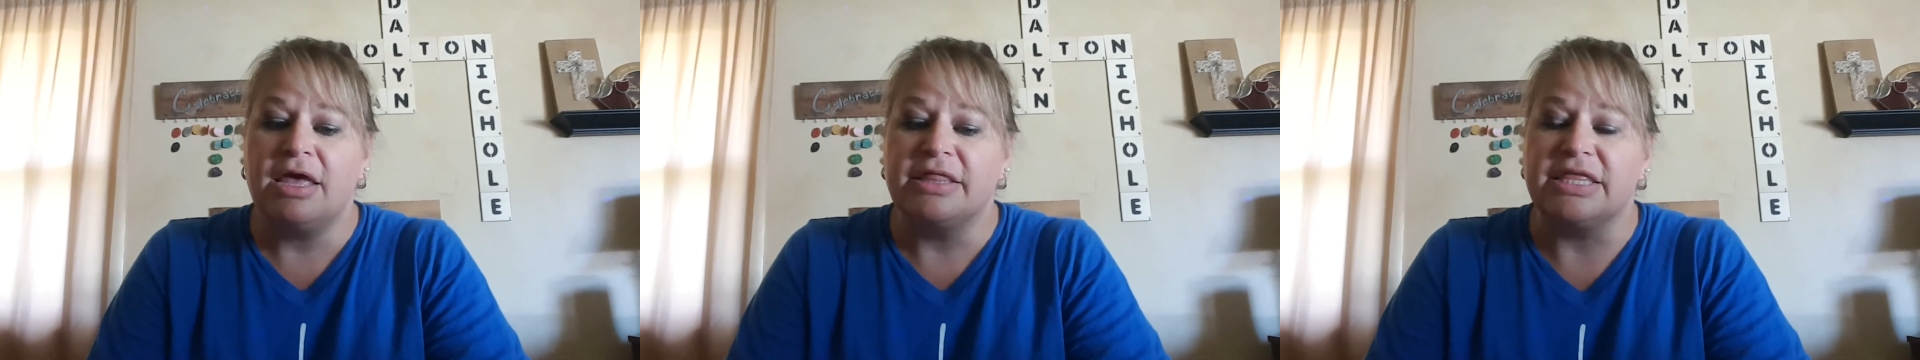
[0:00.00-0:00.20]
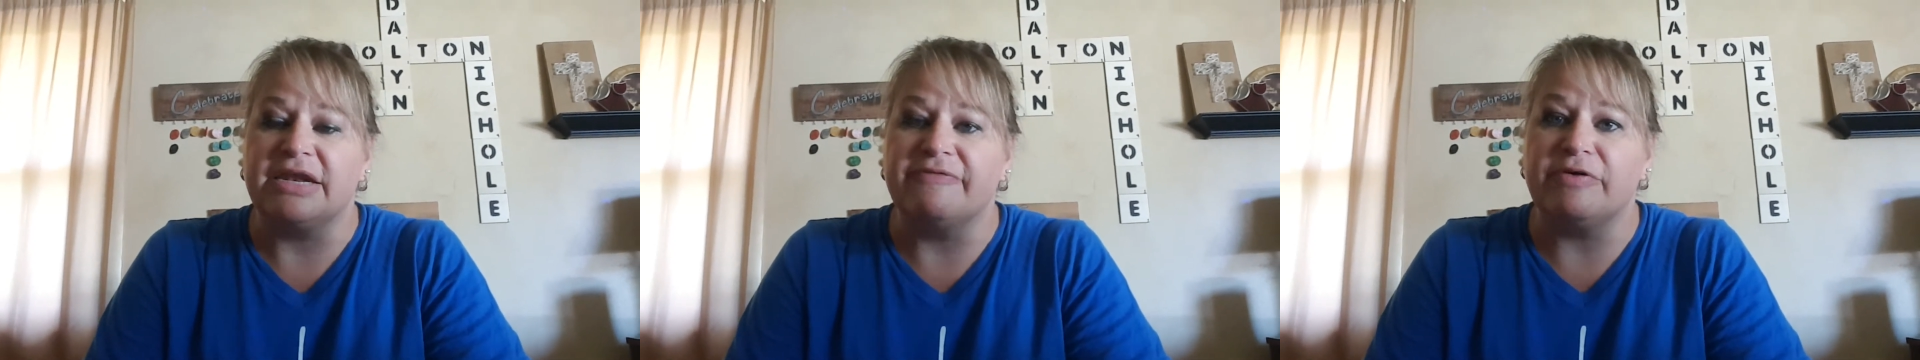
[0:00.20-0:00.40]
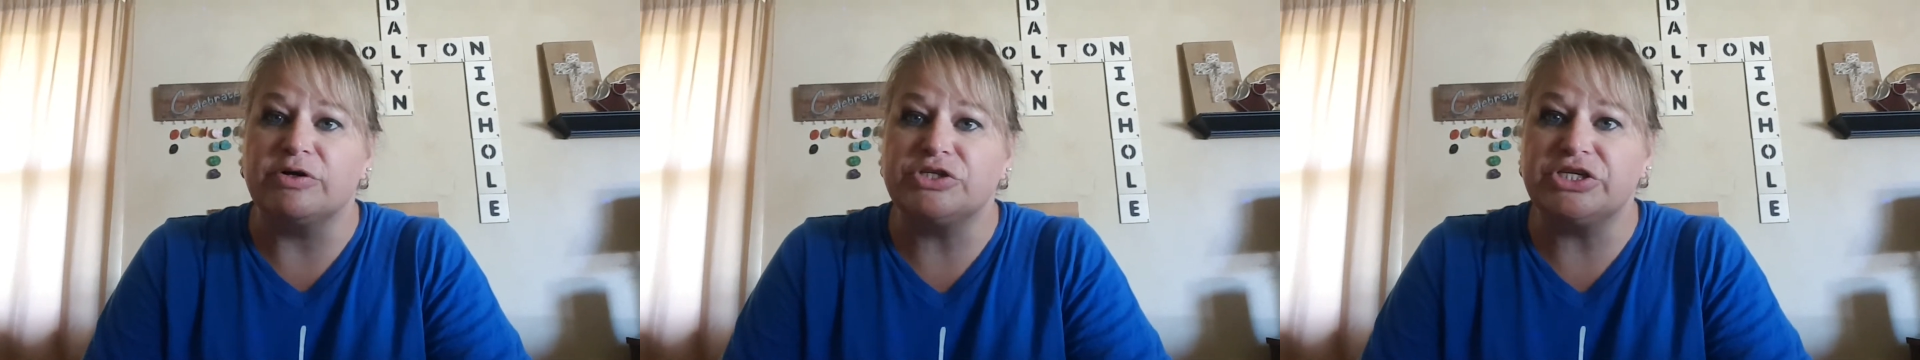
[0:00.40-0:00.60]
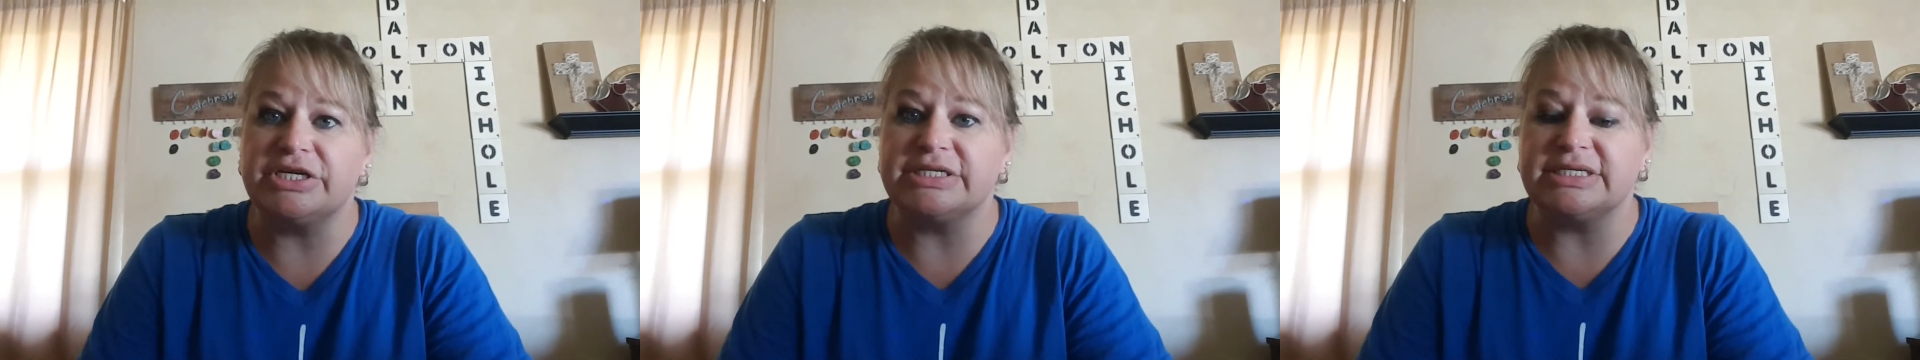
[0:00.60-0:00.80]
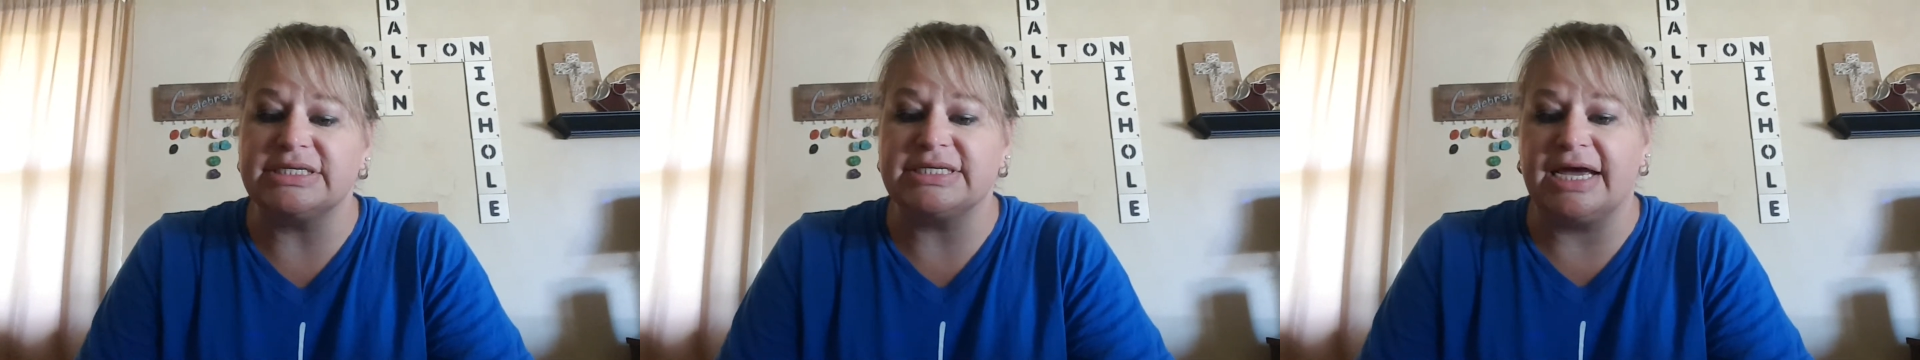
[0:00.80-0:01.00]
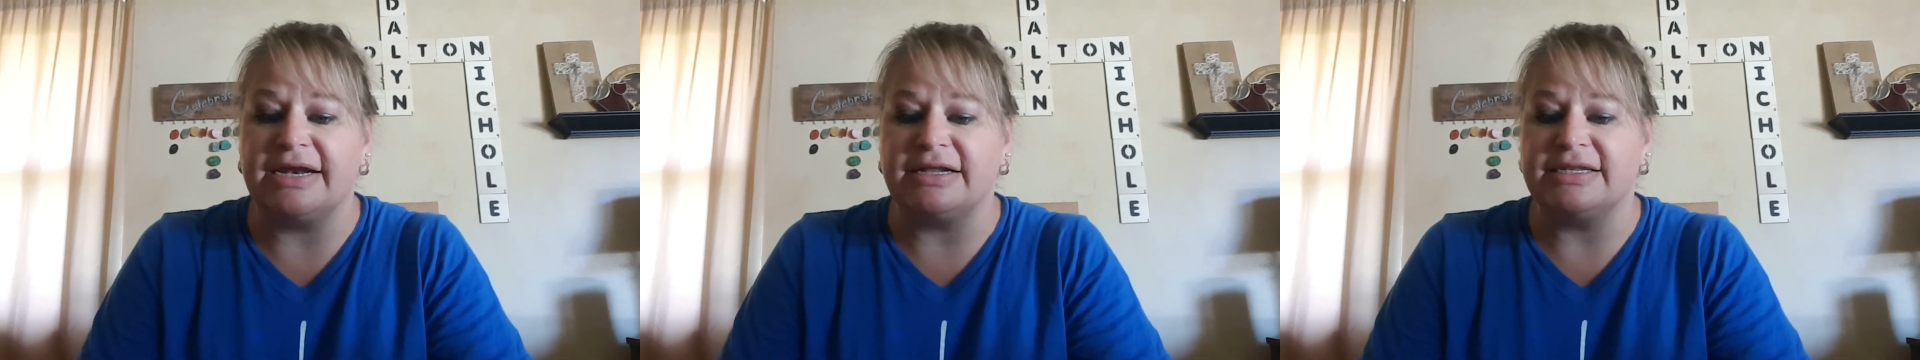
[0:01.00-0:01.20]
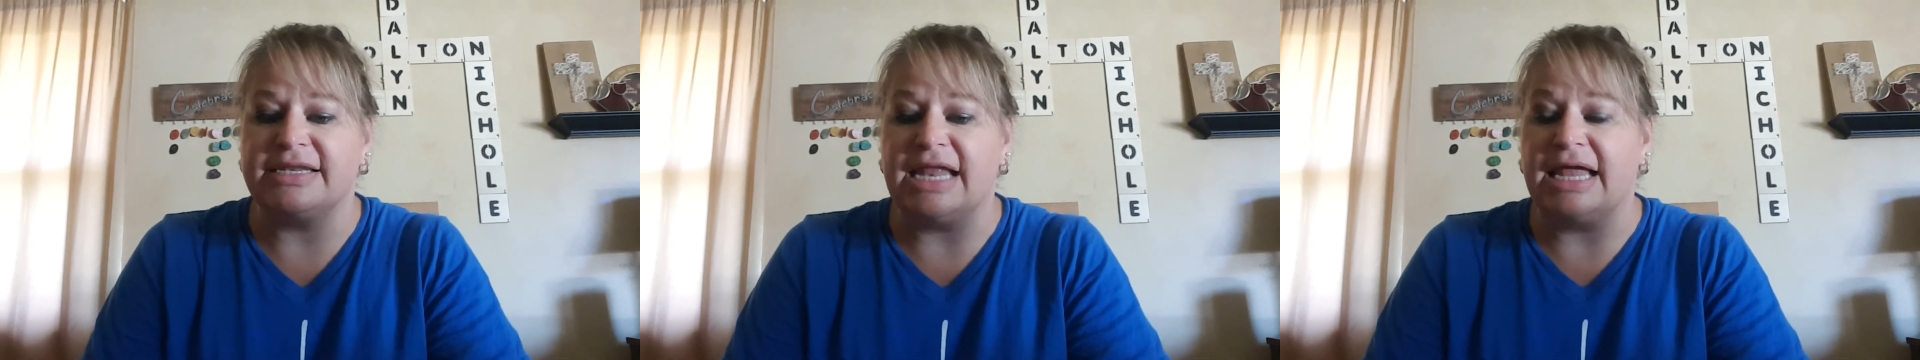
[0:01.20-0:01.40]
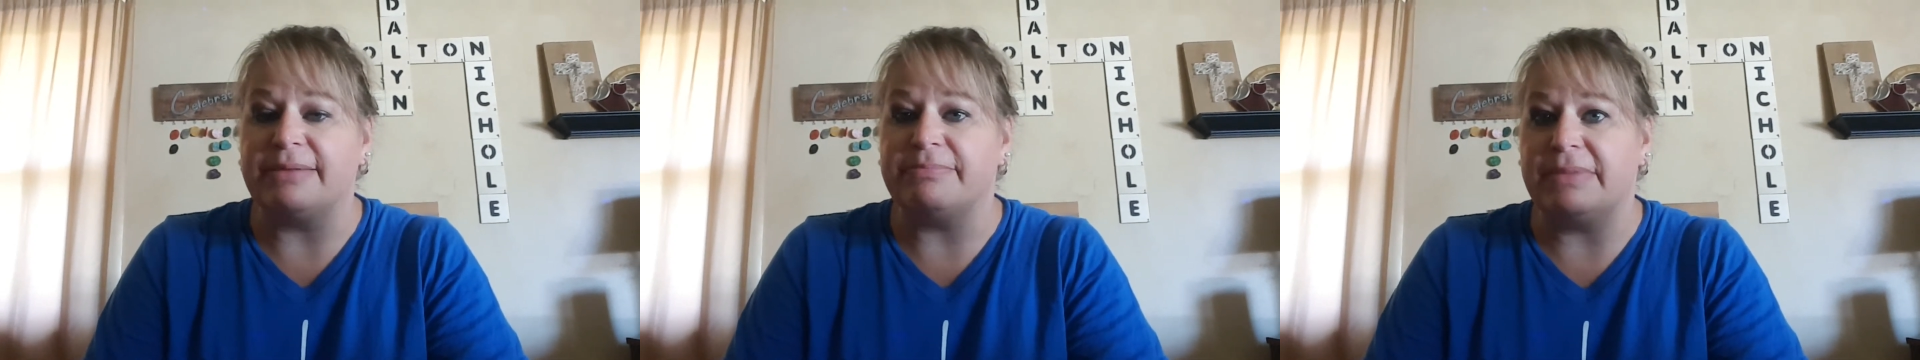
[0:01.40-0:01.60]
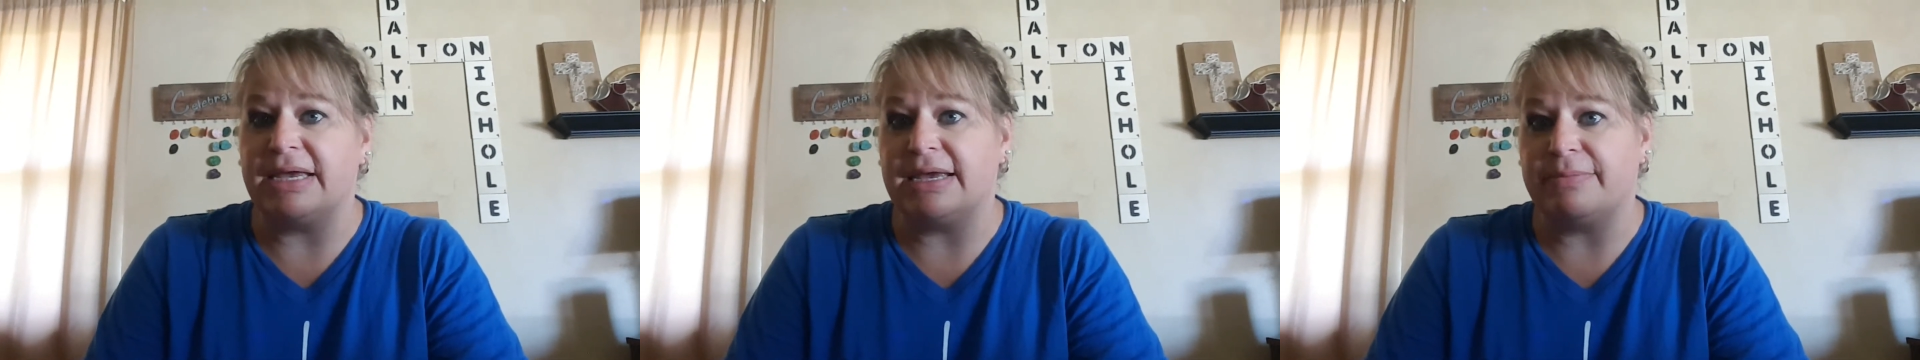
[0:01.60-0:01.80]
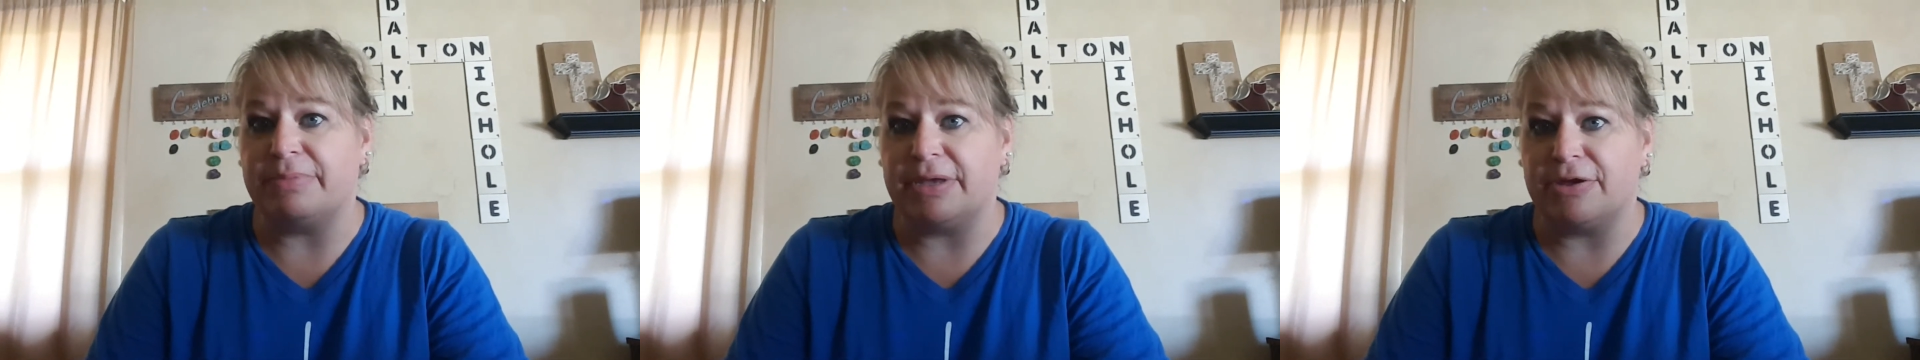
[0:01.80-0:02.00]
The devotion is entitled, "Let
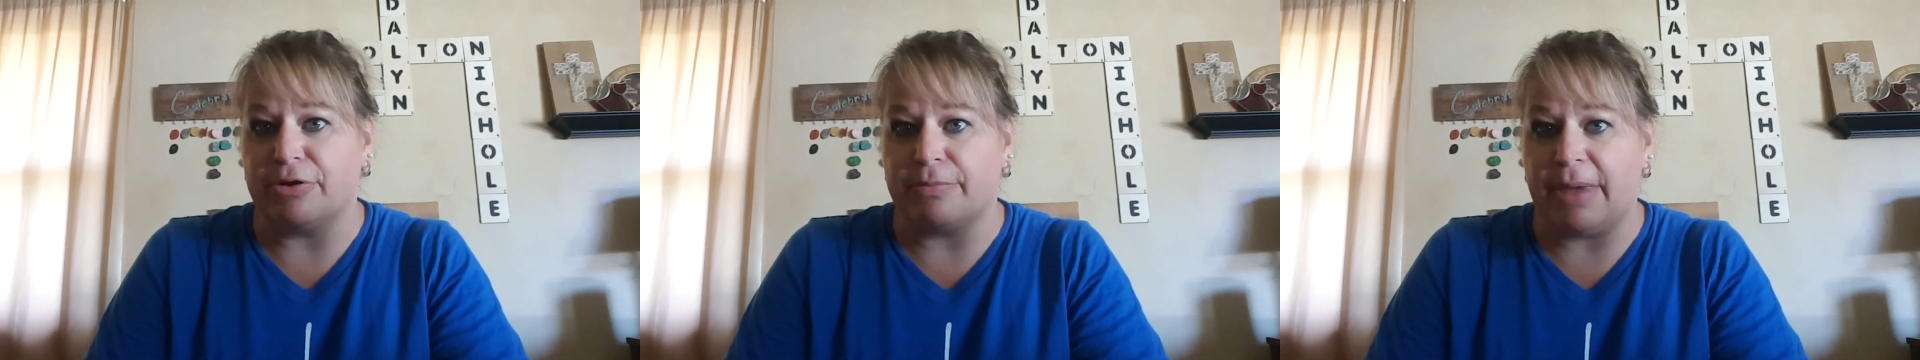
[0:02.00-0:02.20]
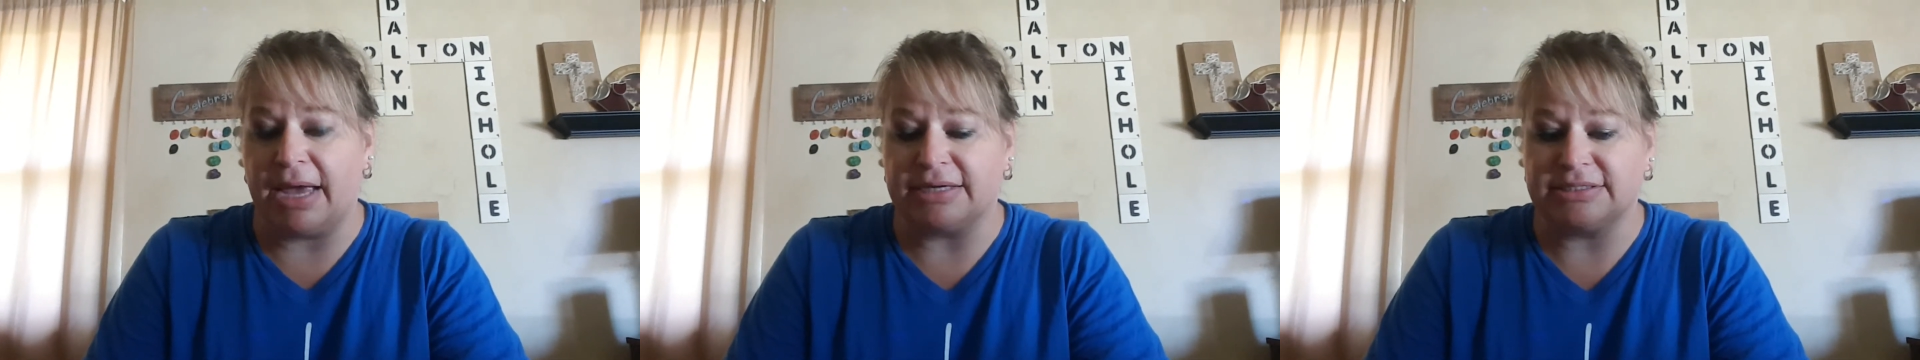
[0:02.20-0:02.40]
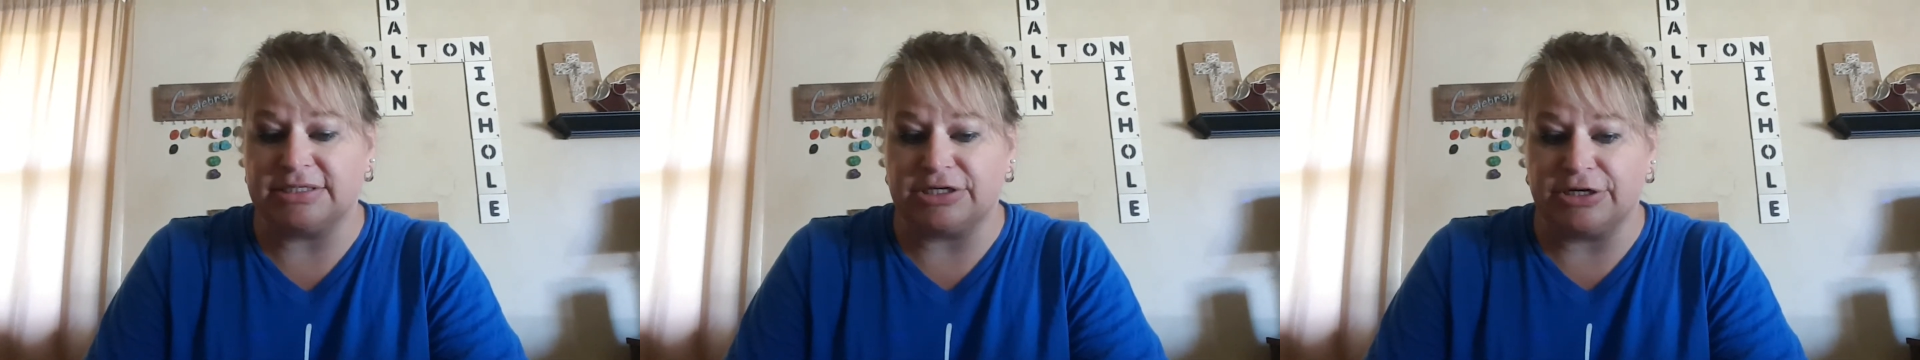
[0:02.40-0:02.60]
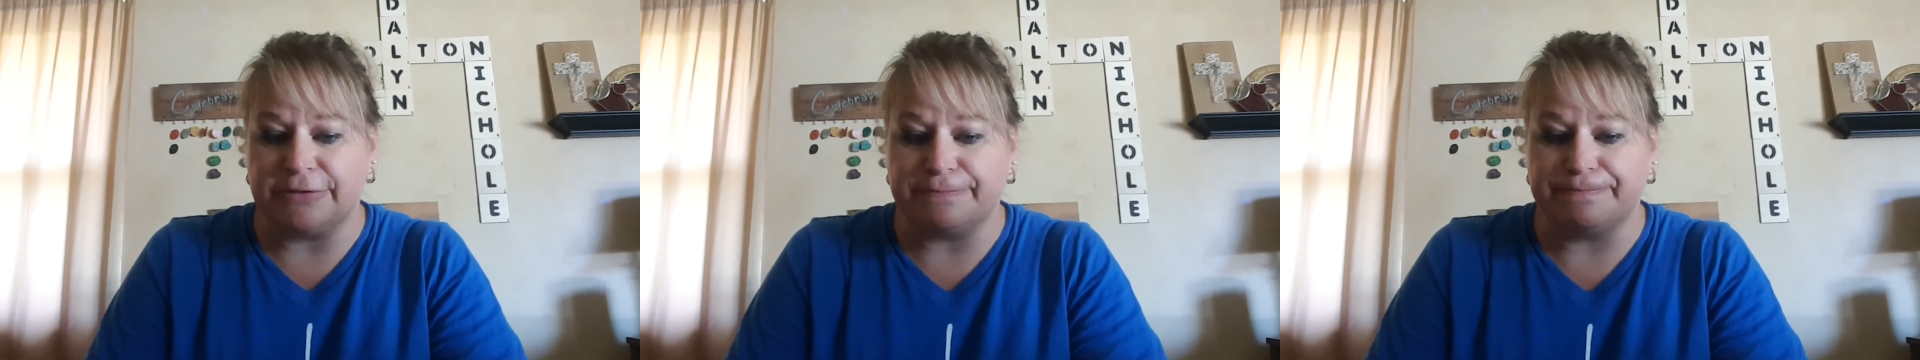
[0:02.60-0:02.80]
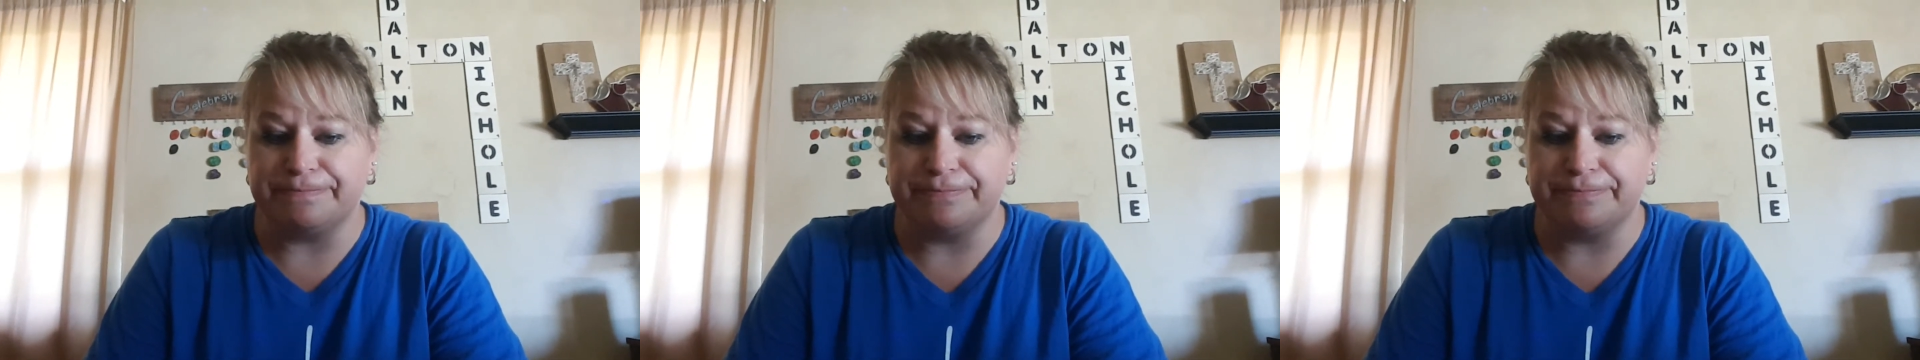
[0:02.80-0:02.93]
Me Be Your Master."